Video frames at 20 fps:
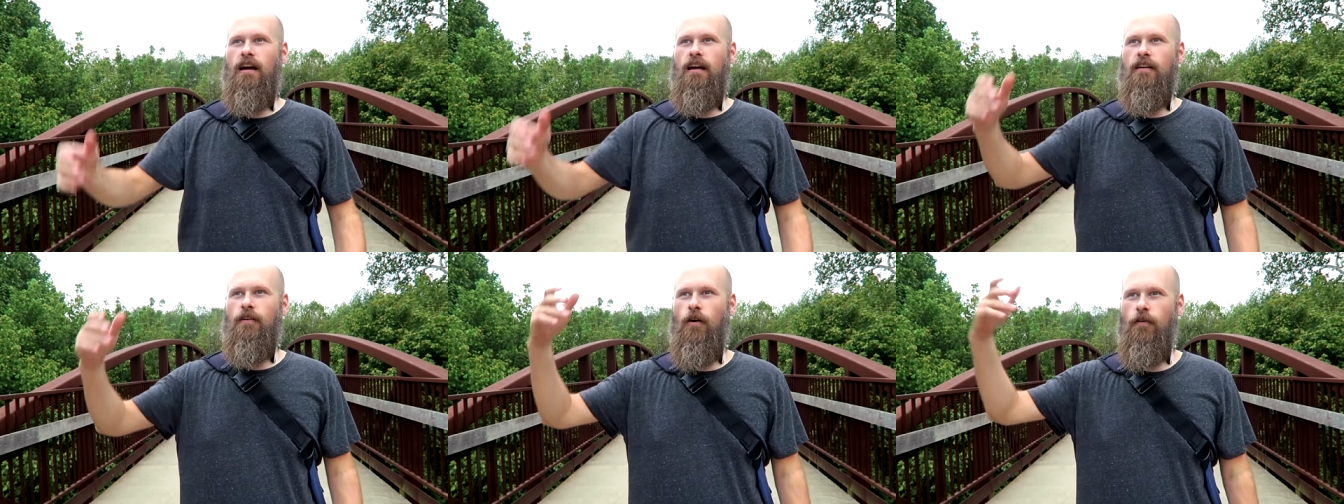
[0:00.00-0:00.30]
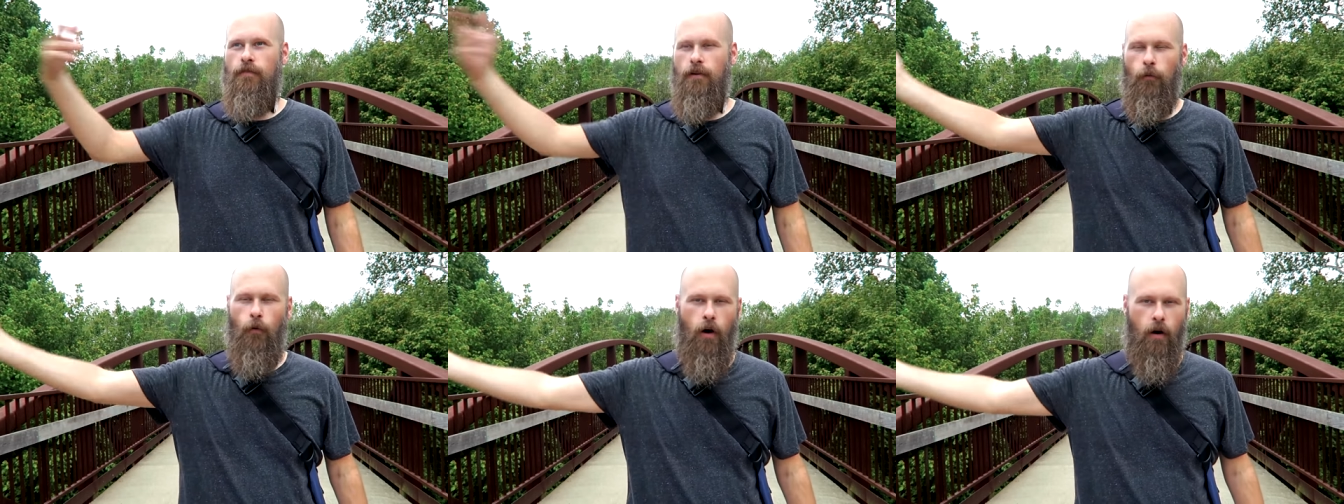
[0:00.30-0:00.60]
going
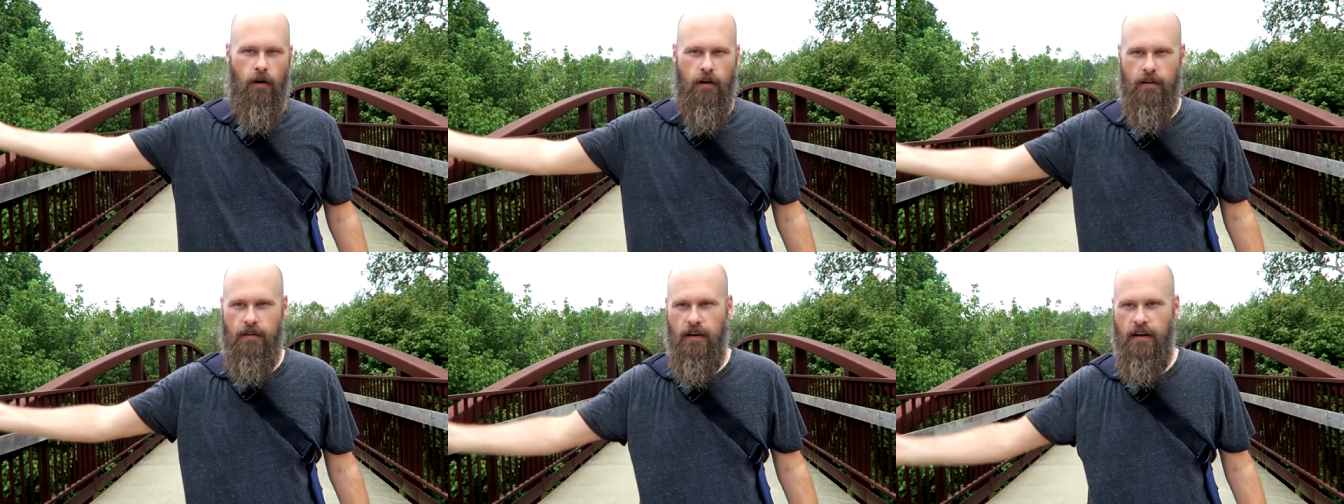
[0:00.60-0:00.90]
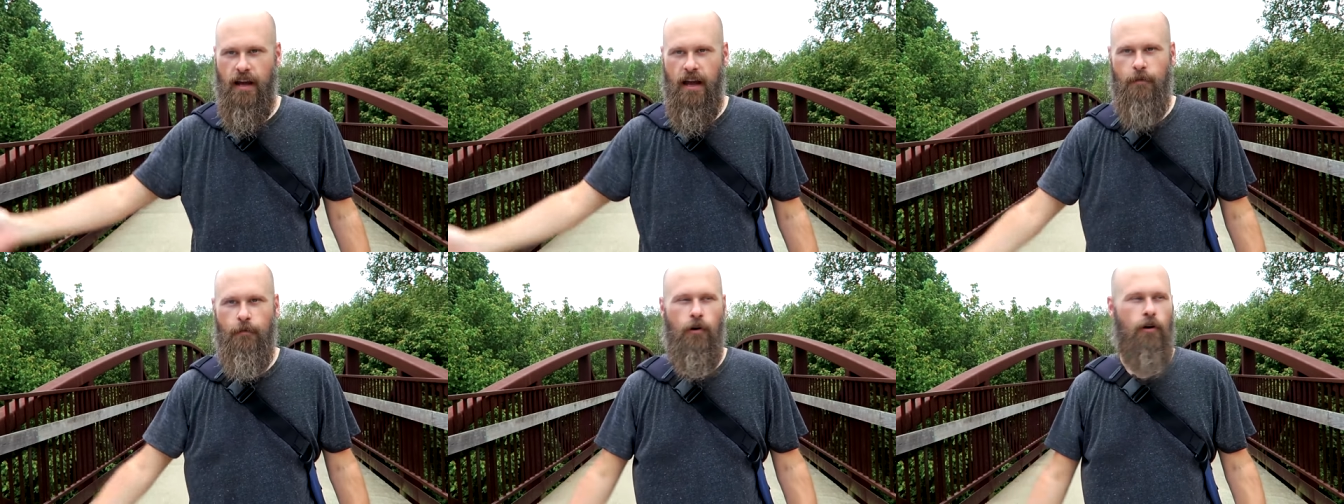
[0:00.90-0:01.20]
for a walk in the
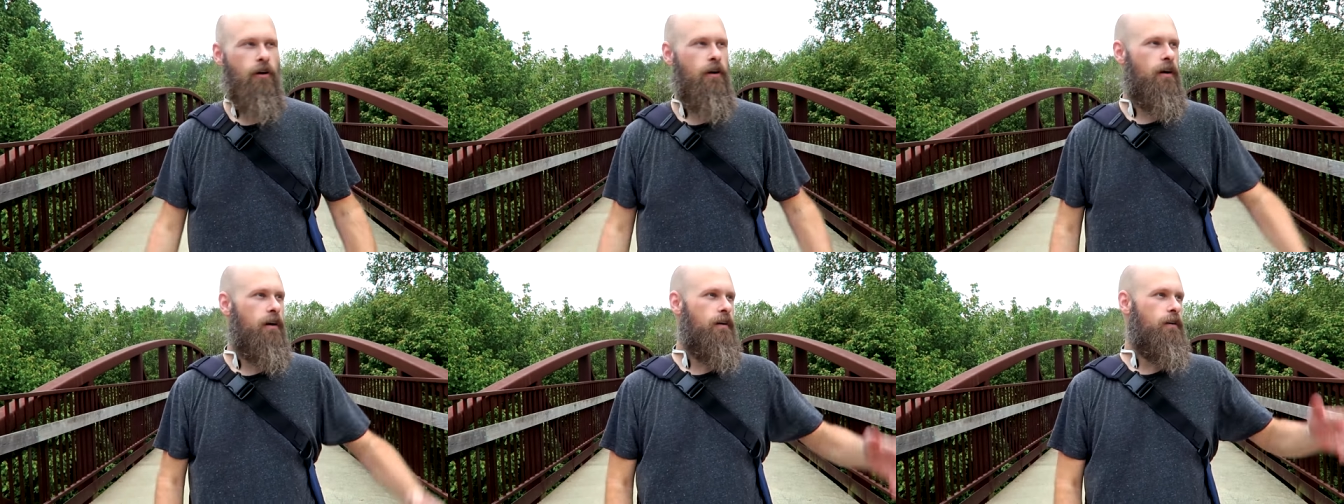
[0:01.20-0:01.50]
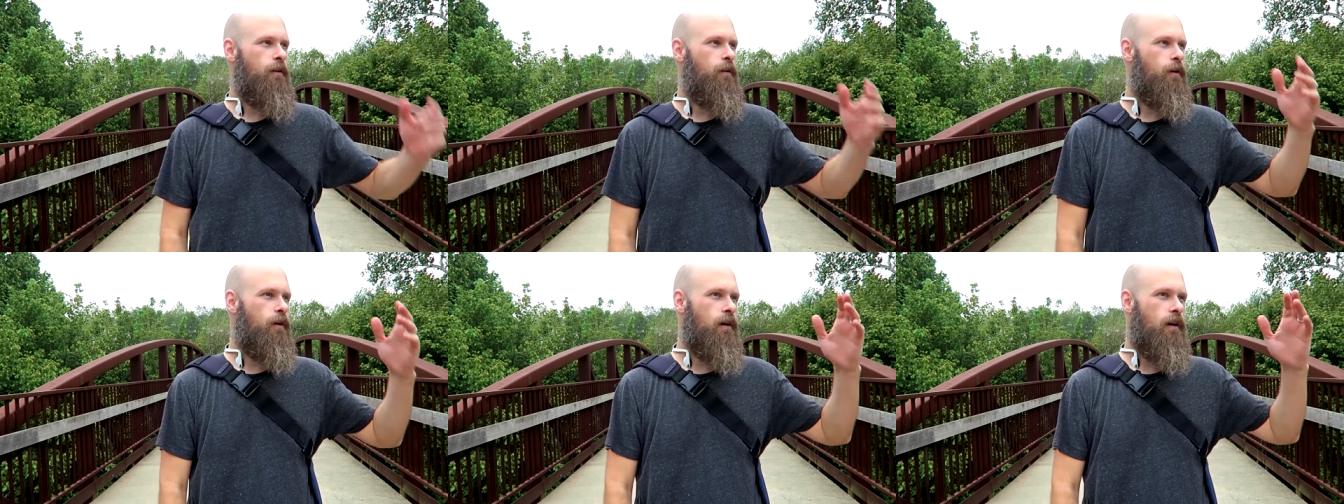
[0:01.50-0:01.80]
neighborhood,
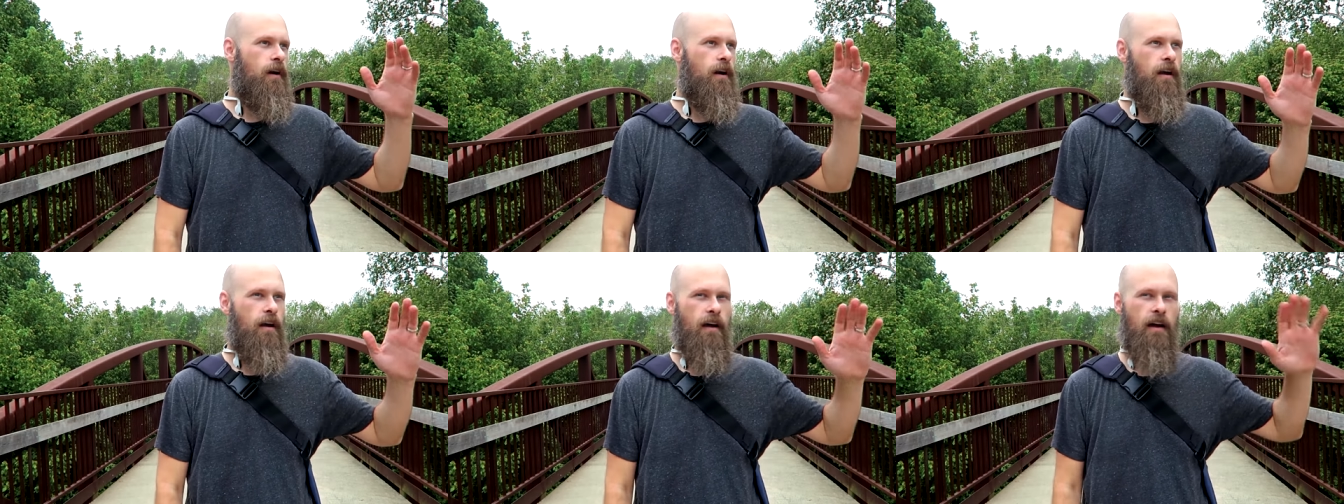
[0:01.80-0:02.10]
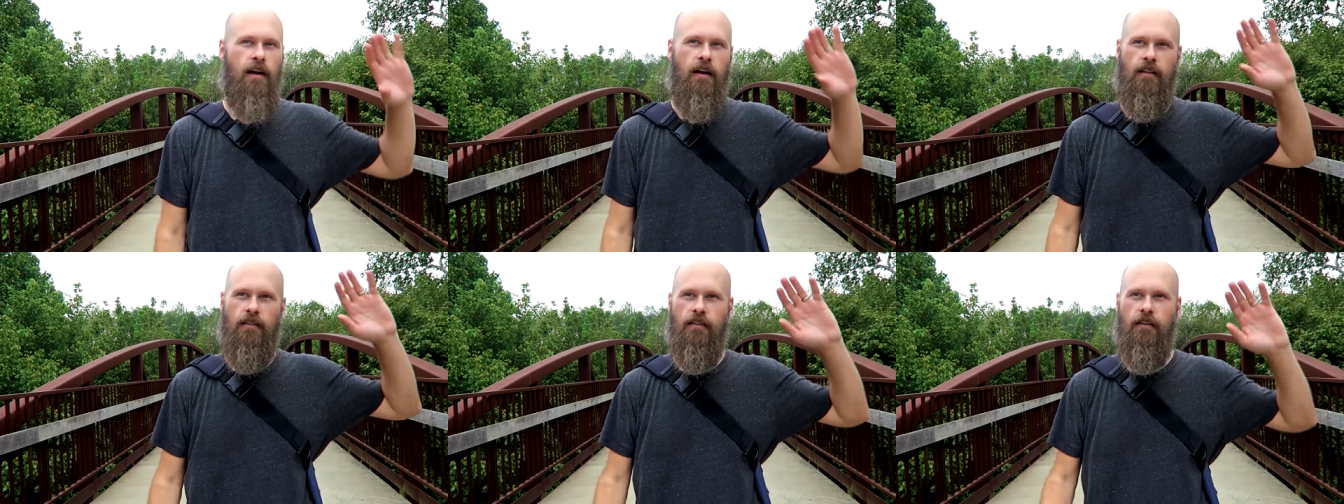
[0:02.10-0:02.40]
or
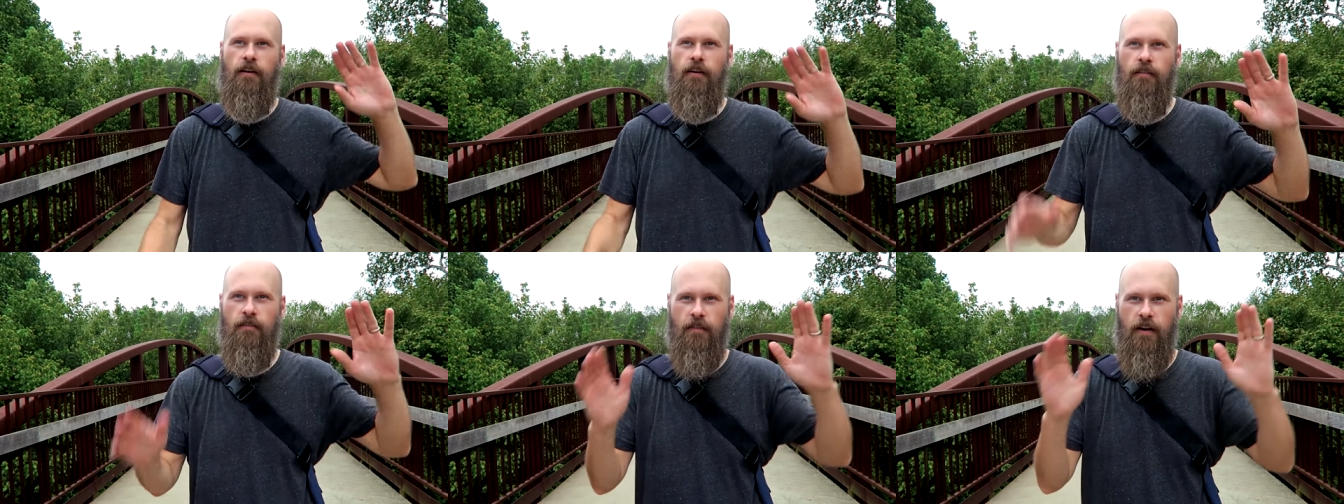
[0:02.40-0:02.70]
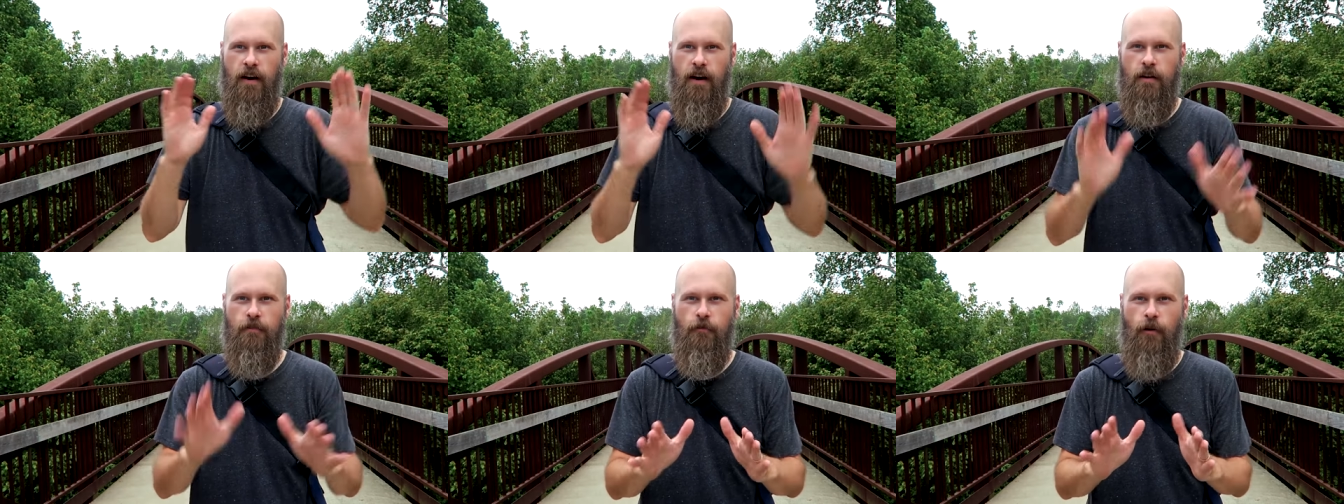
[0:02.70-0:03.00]
the
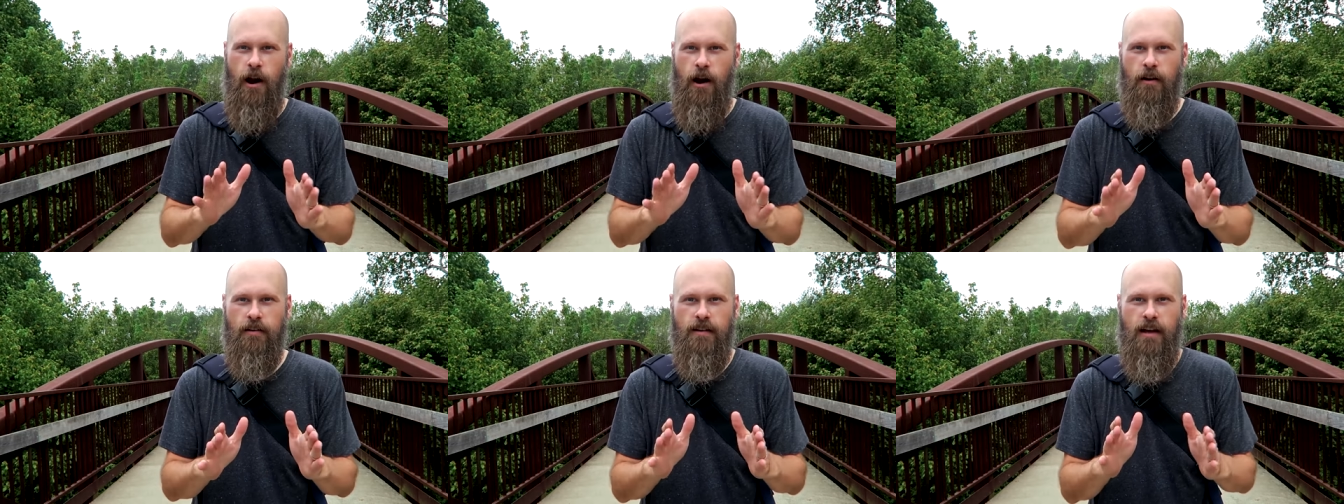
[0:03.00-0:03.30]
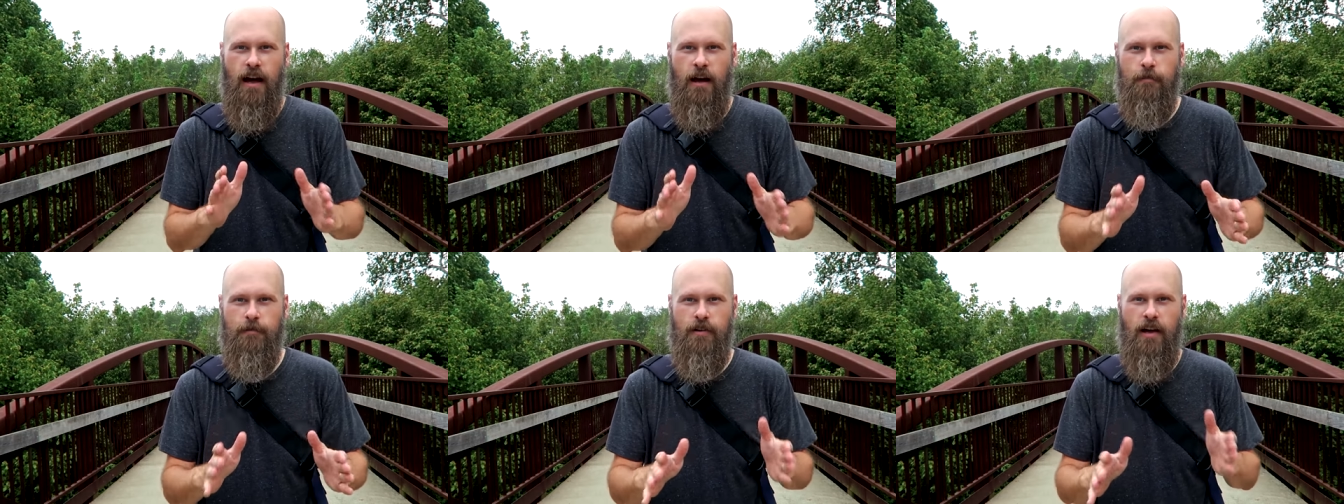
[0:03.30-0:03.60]
very rare
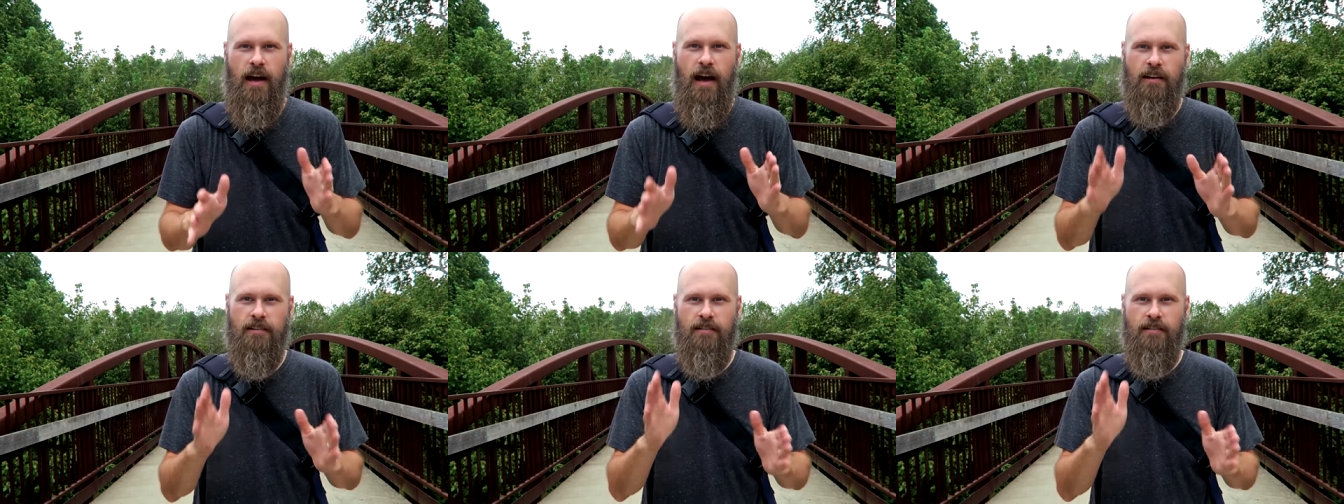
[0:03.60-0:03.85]
times I